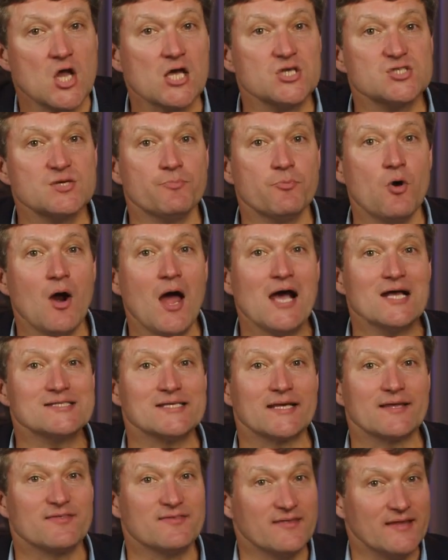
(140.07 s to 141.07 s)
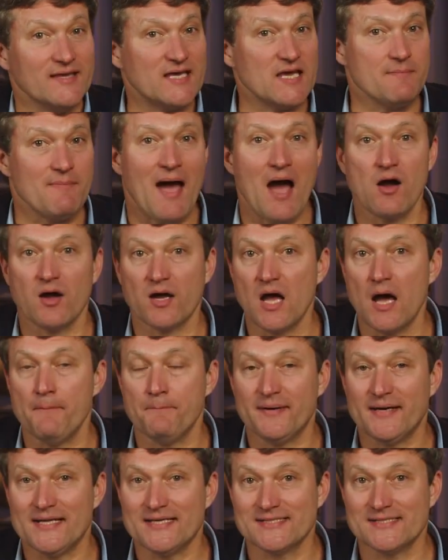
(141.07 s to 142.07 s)
not surprising. Think about
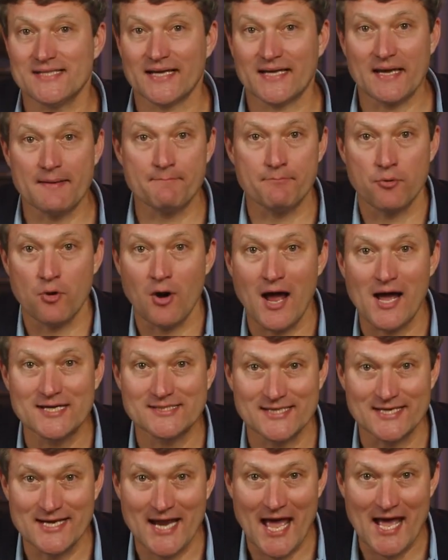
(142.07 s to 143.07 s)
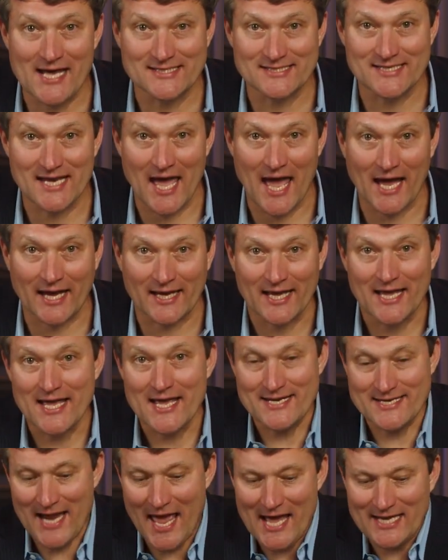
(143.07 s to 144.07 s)
companies that comprise the NASDAQ.
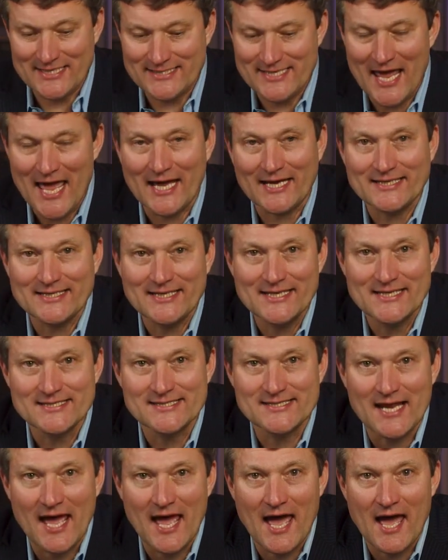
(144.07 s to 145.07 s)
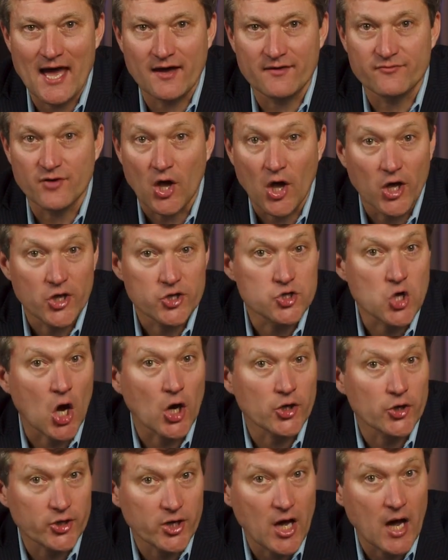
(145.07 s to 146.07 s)
NASDAQ tends to have
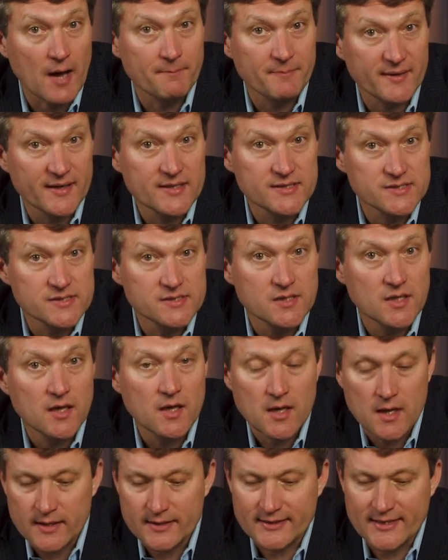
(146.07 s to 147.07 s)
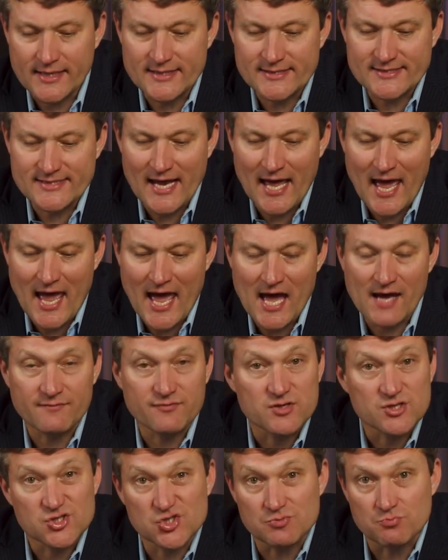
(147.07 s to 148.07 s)
younger companies, tends to
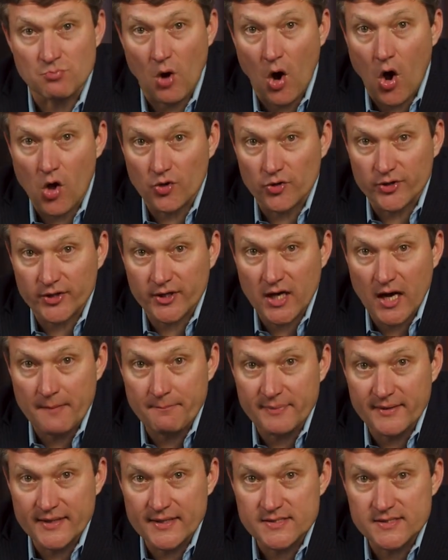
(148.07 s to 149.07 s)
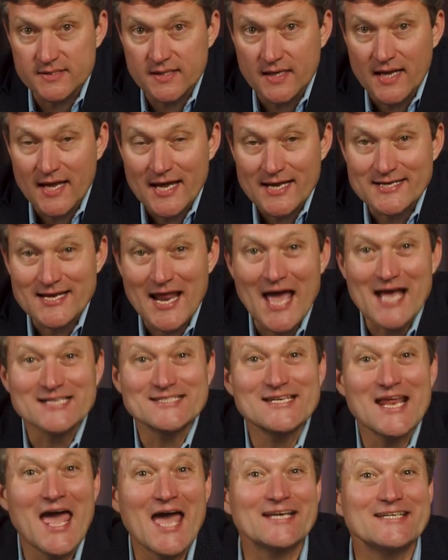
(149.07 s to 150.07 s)
have smaller companies.
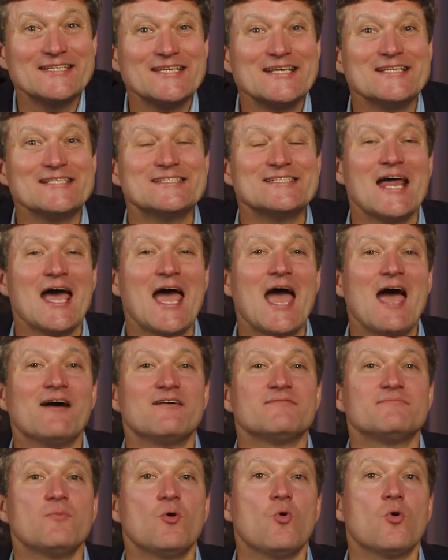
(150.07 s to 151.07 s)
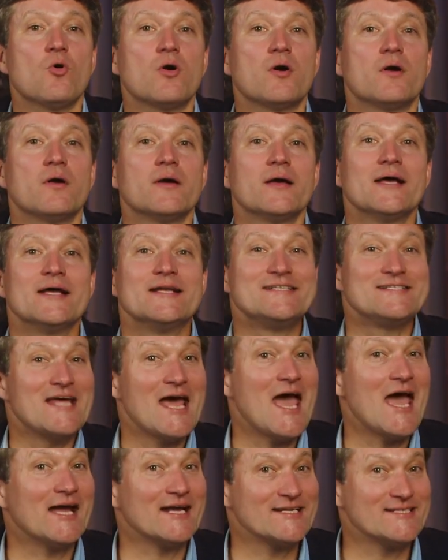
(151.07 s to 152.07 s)
NASDAQ tends to have more
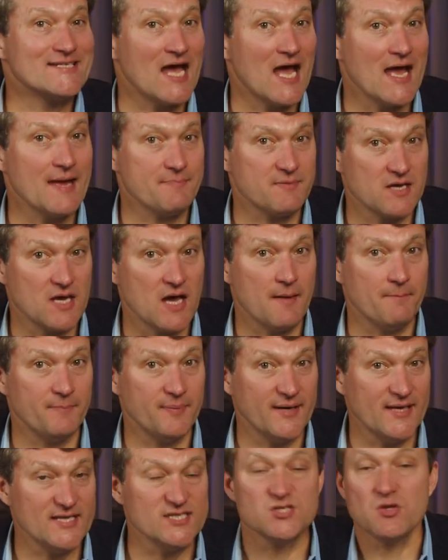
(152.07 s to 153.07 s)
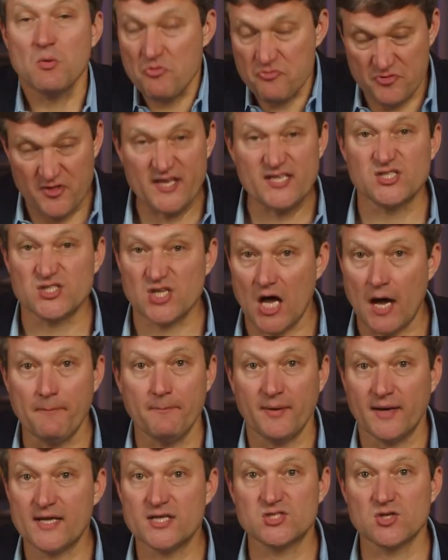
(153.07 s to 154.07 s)
tech-type companies. These
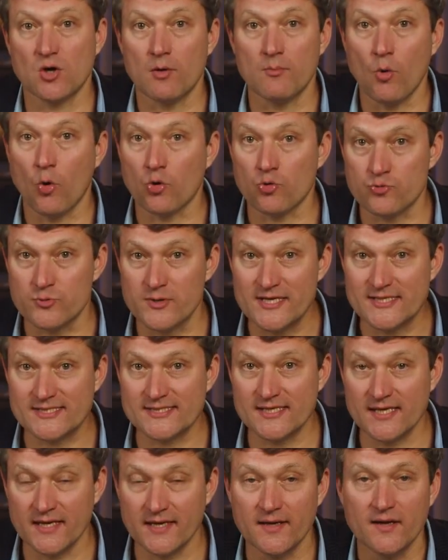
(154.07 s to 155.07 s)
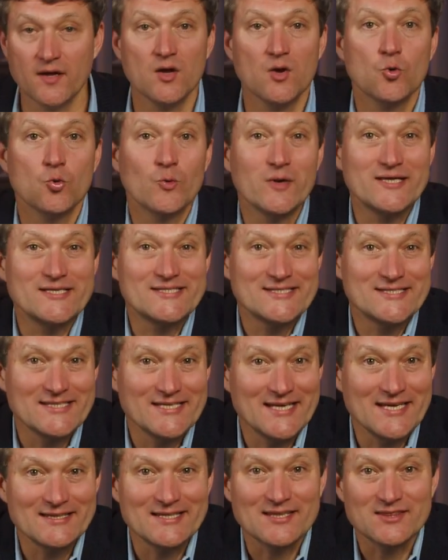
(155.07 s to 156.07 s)
companies are more risky. We
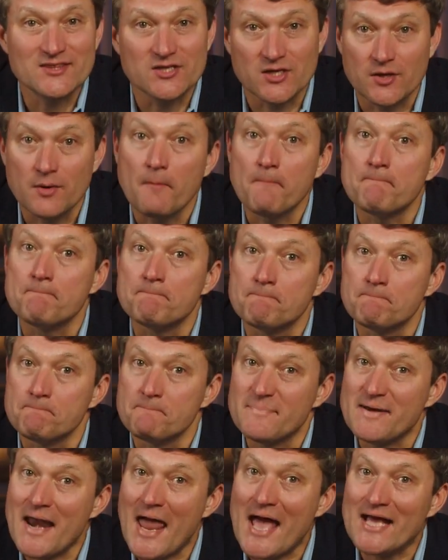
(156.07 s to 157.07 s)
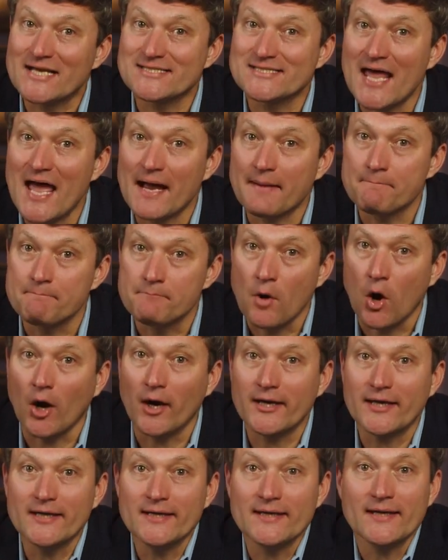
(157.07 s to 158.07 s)
see that the NASDAQ
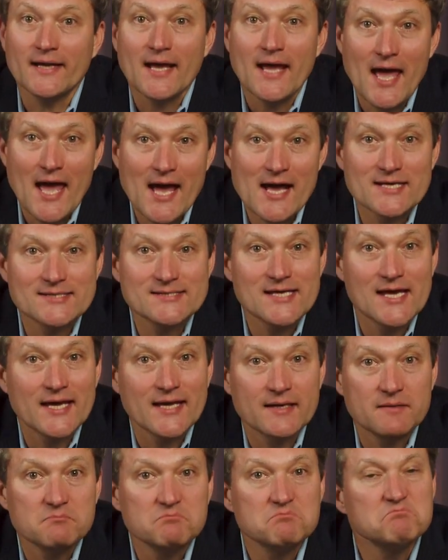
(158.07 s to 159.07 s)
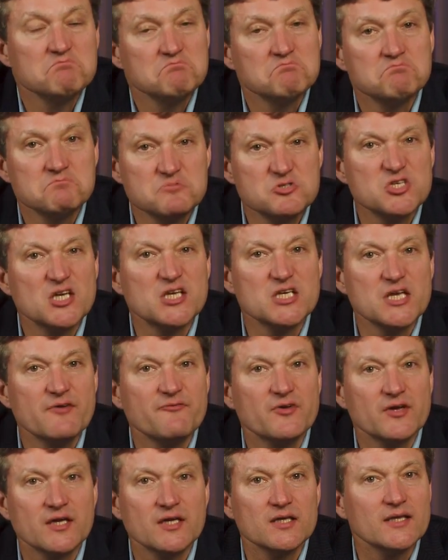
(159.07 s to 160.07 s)
market has a
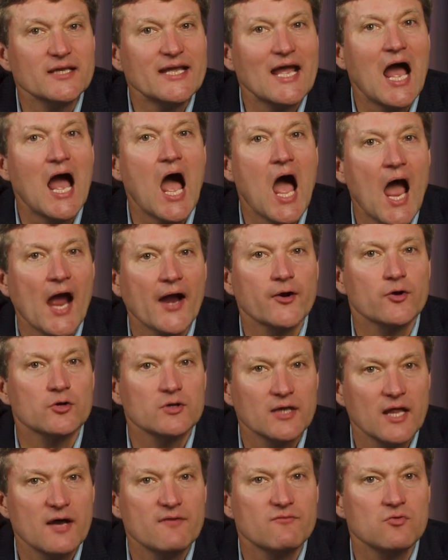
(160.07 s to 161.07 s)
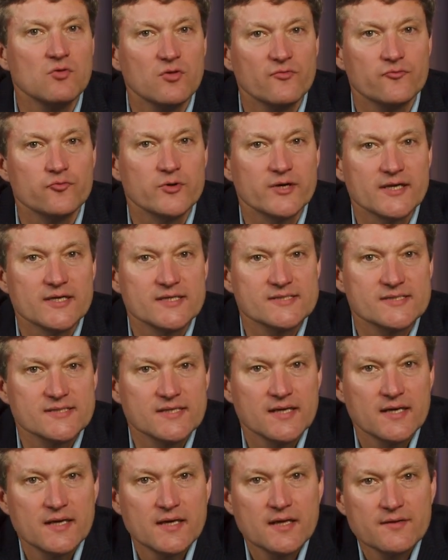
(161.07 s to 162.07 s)
significantly higher level of risk
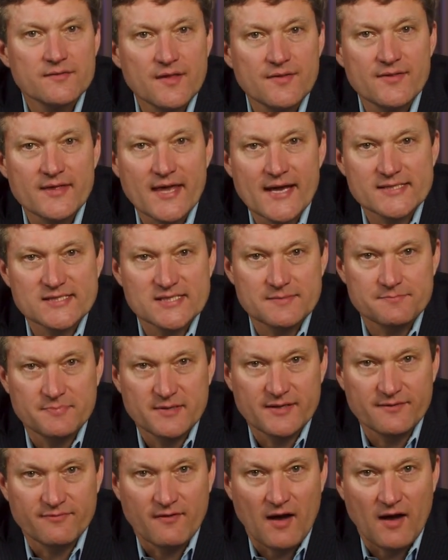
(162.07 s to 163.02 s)
than the S&P